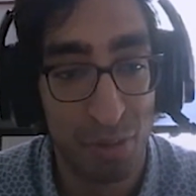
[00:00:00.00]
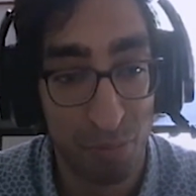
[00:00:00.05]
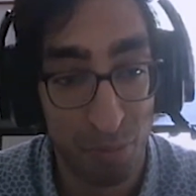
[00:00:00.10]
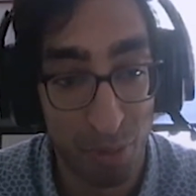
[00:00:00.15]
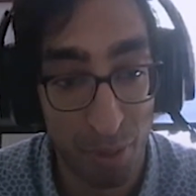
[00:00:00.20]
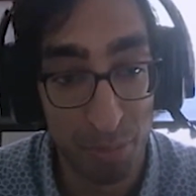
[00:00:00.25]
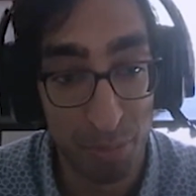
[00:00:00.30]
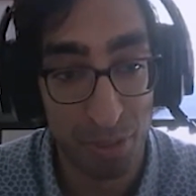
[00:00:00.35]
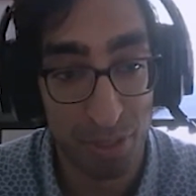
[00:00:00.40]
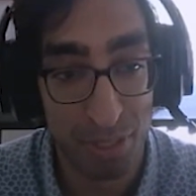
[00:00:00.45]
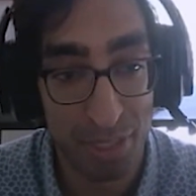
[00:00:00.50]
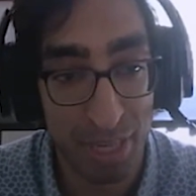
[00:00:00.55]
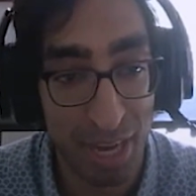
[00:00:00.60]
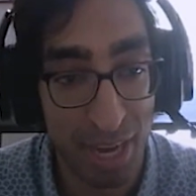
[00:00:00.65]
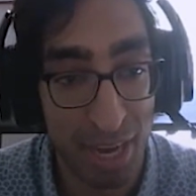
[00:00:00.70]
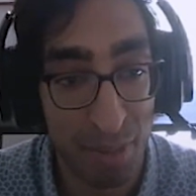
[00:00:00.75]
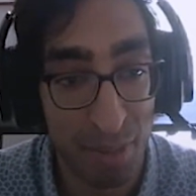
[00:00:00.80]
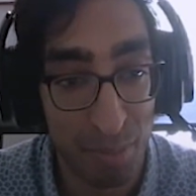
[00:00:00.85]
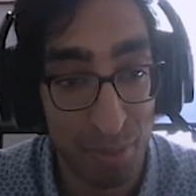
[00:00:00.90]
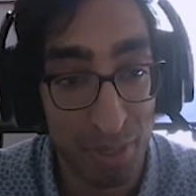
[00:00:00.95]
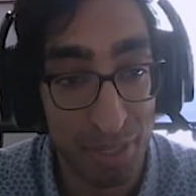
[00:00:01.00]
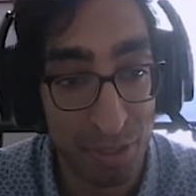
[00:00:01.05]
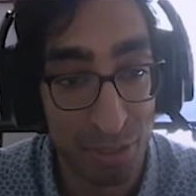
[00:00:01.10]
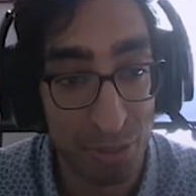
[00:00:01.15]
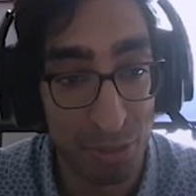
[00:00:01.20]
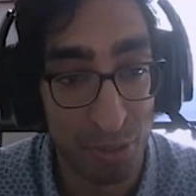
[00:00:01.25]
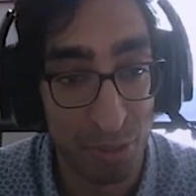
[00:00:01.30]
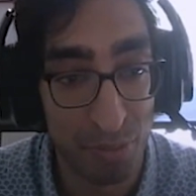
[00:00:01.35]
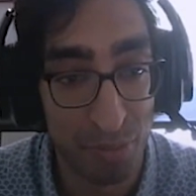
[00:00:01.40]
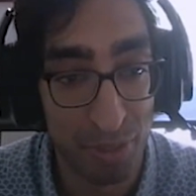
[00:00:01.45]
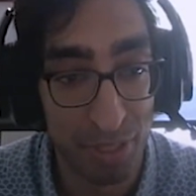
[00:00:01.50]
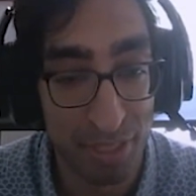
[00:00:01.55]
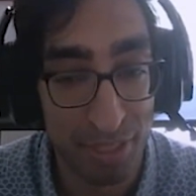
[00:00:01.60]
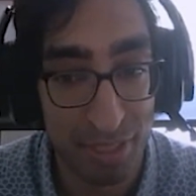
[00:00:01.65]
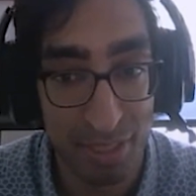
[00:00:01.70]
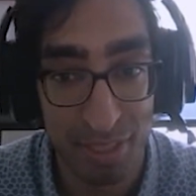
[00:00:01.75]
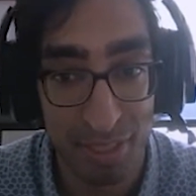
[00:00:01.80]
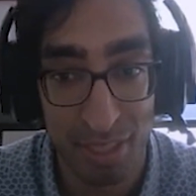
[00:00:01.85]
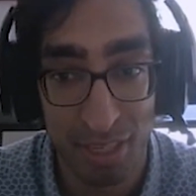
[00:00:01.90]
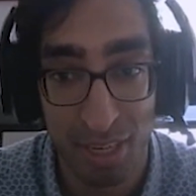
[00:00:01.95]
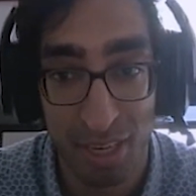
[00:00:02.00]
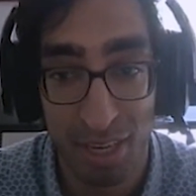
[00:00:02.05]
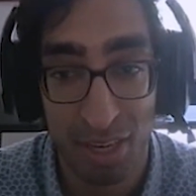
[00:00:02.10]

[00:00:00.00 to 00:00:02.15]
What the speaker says: from your time in service,